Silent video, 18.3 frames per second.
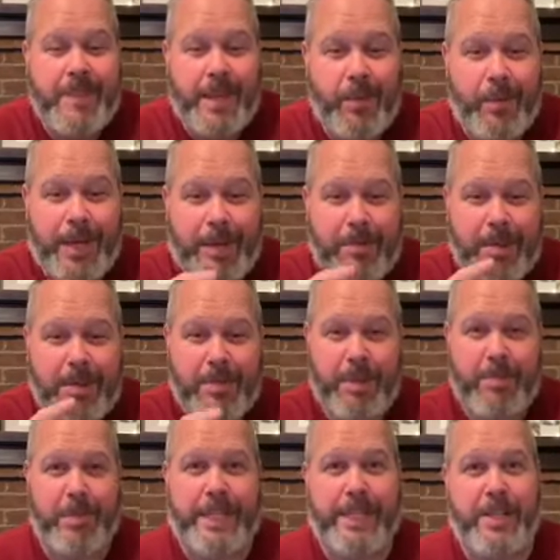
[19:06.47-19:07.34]
When I put
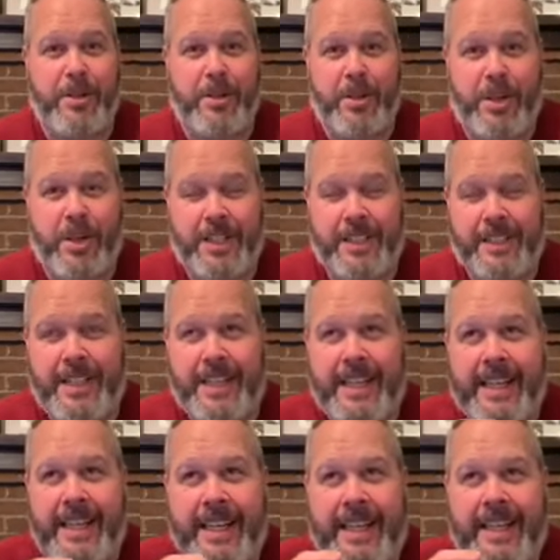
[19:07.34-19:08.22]
my blinker on,
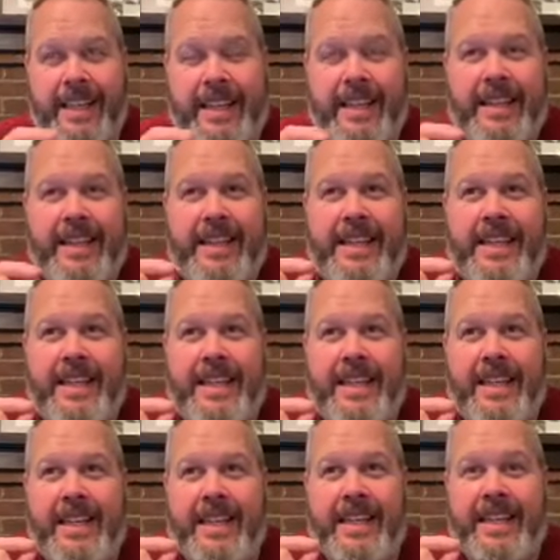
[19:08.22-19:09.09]

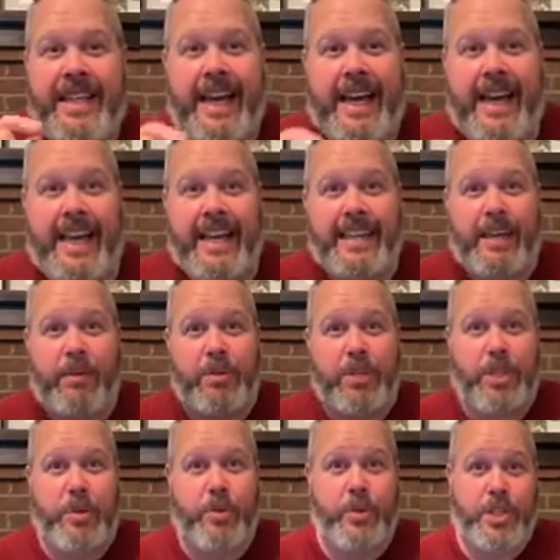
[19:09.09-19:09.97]
the guy that
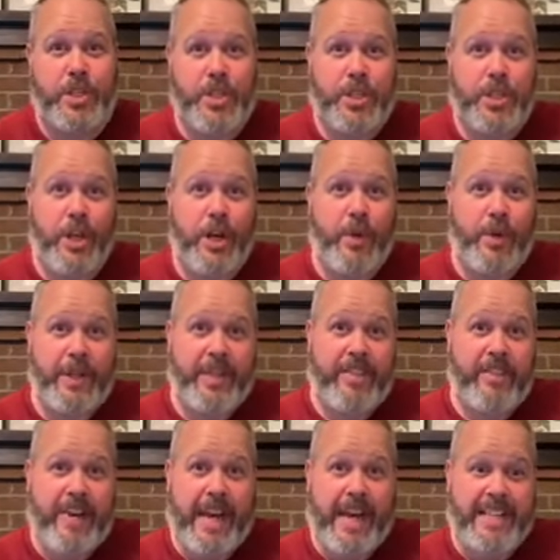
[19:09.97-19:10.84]
was going slow in
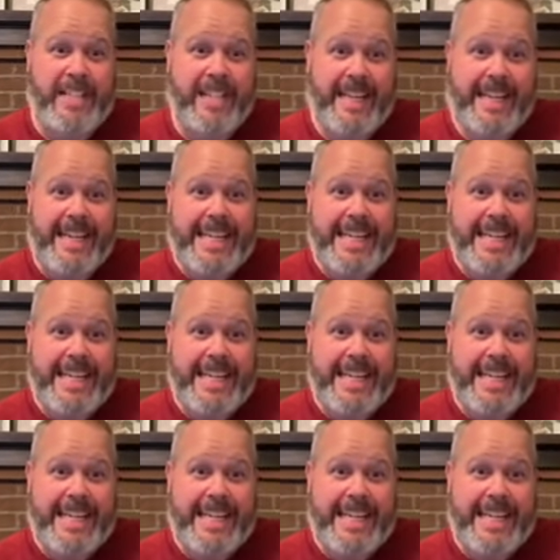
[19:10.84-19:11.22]
the fast lane,